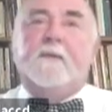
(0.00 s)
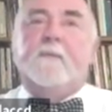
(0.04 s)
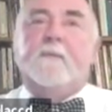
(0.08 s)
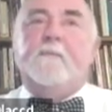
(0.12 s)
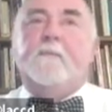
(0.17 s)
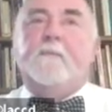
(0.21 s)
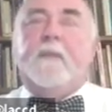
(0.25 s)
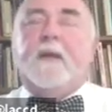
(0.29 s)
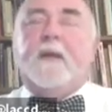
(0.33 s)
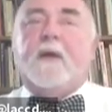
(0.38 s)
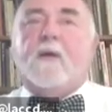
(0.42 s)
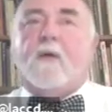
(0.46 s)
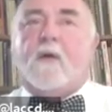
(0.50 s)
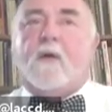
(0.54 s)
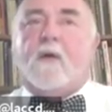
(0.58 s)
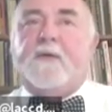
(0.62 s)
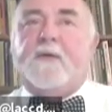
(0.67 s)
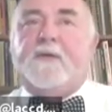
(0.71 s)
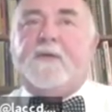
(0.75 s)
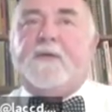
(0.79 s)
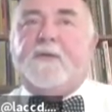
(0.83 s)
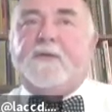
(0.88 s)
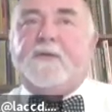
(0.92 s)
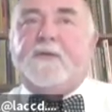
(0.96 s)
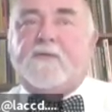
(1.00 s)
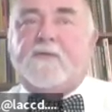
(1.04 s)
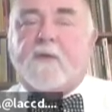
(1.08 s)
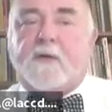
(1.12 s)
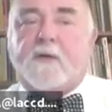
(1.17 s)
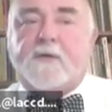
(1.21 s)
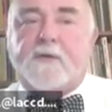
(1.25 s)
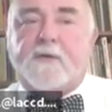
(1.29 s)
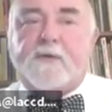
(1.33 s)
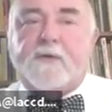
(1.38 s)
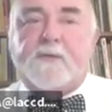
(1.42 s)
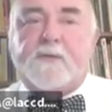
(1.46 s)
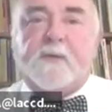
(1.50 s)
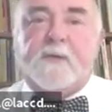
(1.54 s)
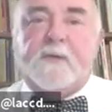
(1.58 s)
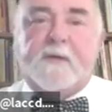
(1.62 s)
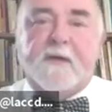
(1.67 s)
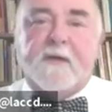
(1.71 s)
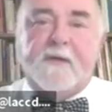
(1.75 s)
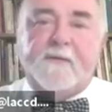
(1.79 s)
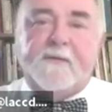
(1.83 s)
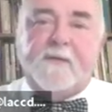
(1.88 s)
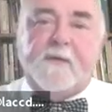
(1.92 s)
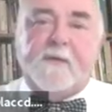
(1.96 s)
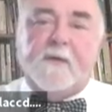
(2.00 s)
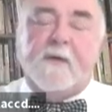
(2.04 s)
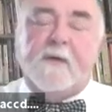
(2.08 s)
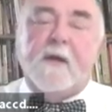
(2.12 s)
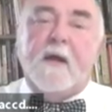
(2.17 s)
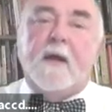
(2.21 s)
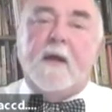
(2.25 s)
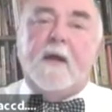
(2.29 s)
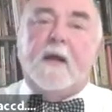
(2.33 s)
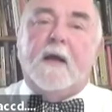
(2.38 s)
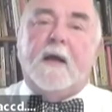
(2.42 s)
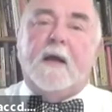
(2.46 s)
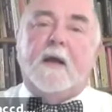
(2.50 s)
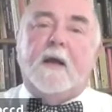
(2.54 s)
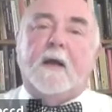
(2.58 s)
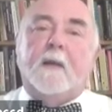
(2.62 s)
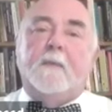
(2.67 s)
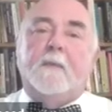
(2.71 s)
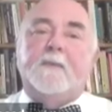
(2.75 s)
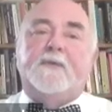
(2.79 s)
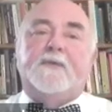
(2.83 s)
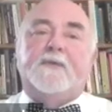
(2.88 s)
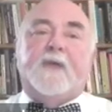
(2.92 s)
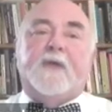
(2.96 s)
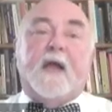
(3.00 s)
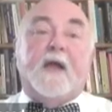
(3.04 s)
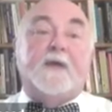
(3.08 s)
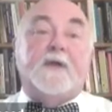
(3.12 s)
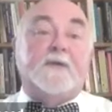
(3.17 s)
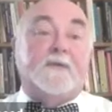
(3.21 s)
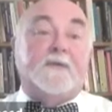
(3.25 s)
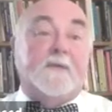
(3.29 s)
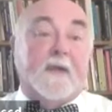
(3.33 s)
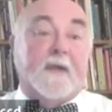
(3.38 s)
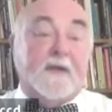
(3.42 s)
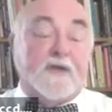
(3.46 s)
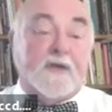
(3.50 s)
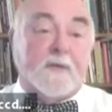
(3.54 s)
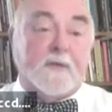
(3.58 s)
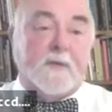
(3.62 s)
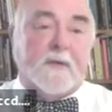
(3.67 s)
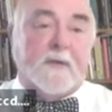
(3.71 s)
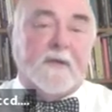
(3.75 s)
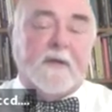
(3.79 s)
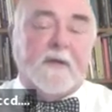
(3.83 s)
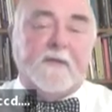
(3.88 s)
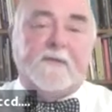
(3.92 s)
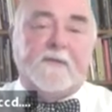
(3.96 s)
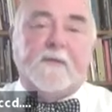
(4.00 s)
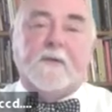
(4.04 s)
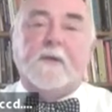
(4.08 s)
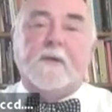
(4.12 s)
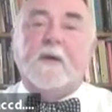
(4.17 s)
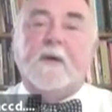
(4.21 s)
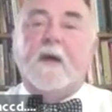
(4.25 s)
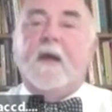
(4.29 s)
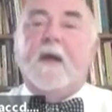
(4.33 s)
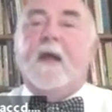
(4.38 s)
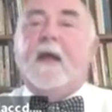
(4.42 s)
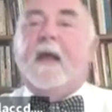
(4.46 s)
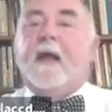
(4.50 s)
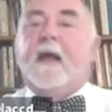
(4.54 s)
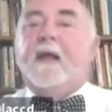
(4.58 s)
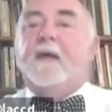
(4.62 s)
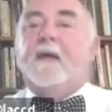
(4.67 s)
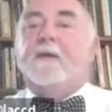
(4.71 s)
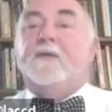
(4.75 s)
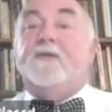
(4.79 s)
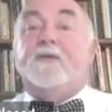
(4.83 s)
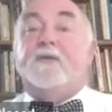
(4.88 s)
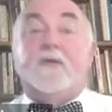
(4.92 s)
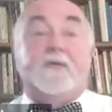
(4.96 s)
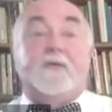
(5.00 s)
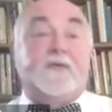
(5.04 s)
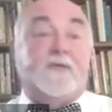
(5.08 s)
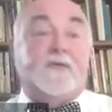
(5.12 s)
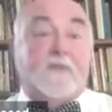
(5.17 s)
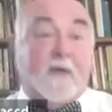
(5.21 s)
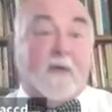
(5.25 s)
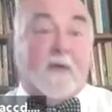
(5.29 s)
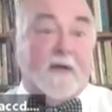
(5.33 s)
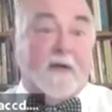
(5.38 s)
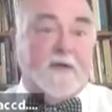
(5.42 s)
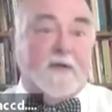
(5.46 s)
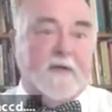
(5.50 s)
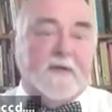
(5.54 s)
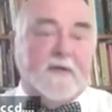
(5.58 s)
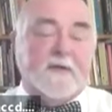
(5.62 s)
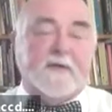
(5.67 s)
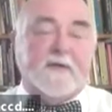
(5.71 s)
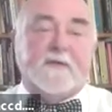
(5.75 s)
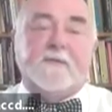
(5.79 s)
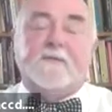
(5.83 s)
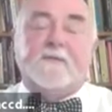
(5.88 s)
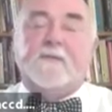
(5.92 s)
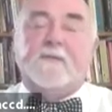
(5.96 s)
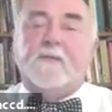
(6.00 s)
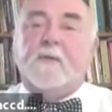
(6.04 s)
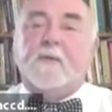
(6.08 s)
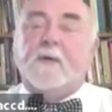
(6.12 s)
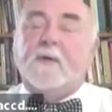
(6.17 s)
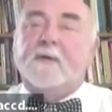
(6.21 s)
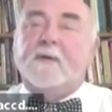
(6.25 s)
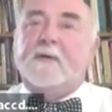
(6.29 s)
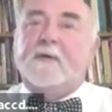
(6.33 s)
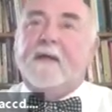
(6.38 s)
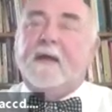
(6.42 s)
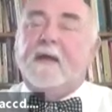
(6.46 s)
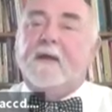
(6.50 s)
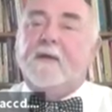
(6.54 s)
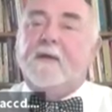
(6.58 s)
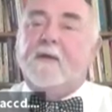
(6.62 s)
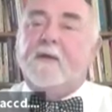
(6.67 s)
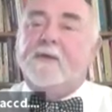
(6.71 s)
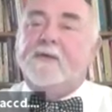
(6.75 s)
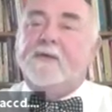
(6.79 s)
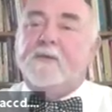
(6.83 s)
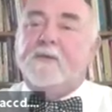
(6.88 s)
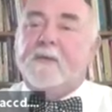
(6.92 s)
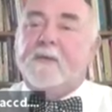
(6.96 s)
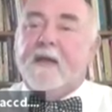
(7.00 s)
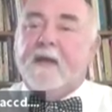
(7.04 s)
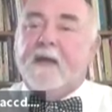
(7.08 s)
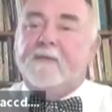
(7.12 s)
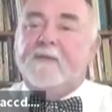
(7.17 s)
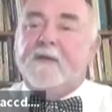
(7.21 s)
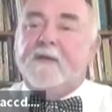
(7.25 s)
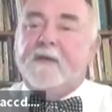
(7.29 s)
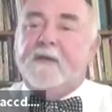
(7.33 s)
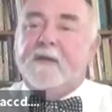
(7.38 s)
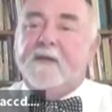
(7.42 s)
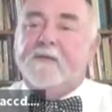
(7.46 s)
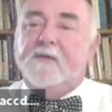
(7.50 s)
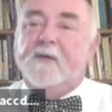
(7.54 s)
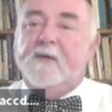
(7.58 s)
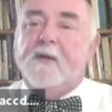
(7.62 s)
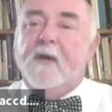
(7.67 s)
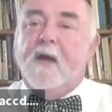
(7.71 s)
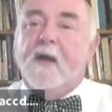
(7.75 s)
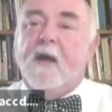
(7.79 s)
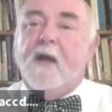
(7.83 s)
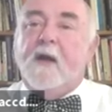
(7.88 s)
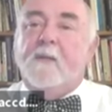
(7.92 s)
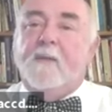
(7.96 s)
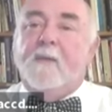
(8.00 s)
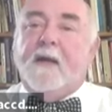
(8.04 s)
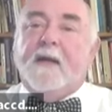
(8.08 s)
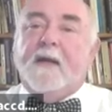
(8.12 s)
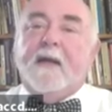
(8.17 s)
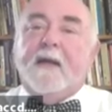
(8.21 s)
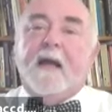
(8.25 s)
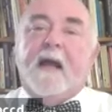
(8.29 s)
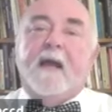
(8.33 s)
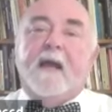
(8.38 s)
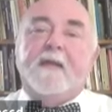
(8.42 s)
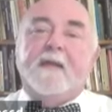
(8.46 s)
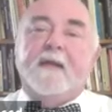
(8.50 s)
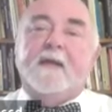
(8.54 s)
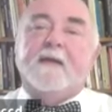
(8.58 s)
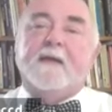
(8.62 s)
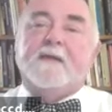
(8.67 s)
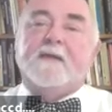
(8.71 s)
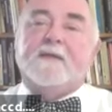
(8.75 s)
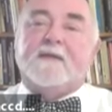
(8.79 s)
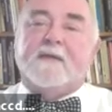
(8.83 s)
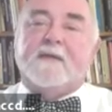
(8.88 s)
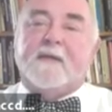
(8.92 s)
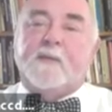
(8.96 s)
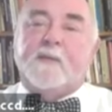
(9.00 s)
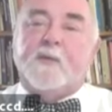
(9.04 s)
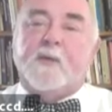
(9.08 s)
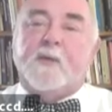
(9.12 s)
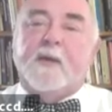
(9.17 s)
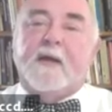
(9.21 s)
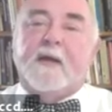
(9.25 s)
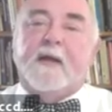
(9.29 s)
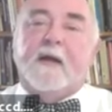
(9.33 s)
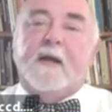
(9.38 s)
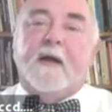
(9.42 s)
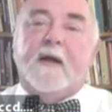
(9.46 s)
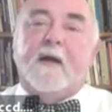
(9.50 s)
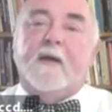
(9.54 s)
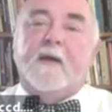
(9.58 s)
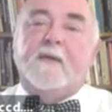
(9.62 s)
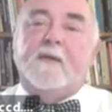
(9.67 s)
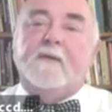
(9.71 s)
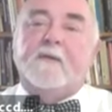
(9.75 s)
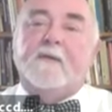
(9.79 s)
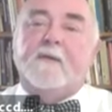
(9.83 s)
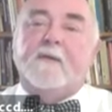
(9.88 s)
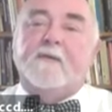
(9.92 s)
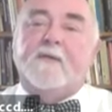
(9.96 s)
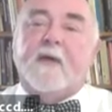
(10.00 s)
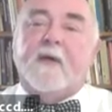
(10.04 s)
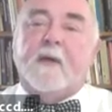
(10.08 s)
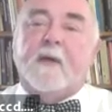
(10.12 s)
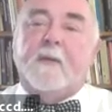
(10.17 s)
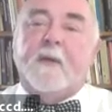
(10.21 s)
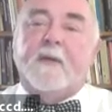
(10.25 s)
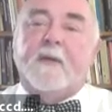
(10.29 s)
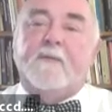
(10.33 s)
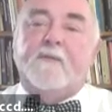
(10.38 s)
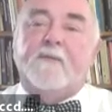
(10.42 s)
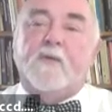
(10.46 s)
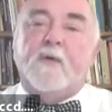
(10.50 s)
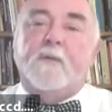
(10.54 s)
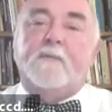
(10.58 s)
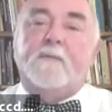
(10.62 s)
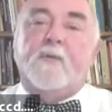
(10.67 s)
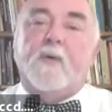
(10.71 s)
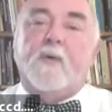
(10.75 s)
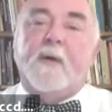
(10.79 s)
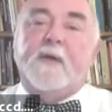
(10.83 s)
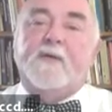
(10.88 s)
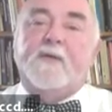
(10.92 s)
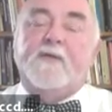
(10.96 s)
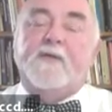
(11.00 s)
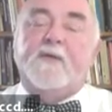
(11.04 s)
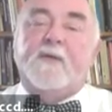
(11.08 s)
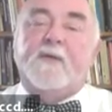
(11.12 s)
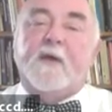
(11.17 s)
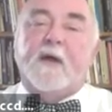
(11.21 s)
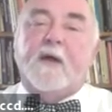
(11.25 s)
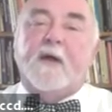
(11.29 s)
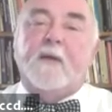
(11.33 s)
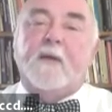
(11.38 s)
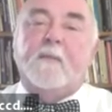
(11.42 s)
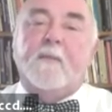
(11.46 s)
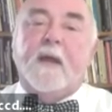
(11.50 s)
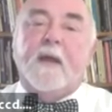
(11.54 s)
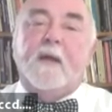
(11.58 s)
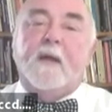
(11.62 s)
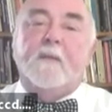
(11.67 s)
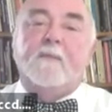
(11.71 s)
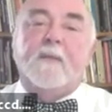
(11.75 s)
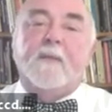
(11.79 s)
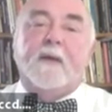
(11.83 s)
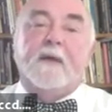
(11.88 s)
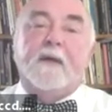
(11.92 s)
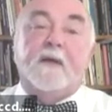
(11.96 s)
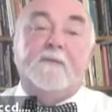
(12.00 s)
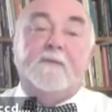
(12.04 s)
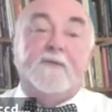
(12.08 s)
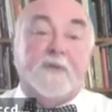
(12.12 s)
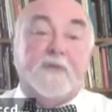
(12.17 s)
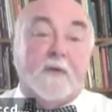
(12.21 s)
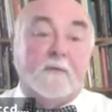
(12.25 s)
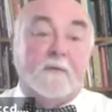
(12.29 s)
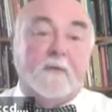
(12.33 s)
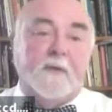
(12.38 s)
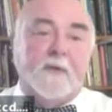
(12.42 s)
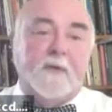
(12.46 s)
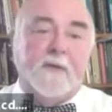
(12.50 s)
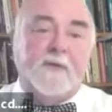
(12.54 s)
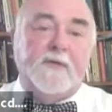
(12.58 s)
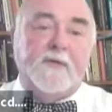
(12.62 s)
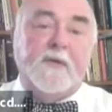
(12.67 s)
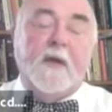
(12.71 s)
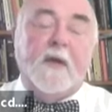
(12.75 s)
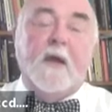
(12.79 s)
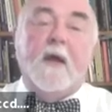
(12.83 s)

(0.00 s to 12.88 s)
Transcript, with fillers: because instructors will differ, um, styles of lecture will differ, and so strategies for taking notes will have to differ. But I think in summary, uh, the, the, following four points uh, may be of general use.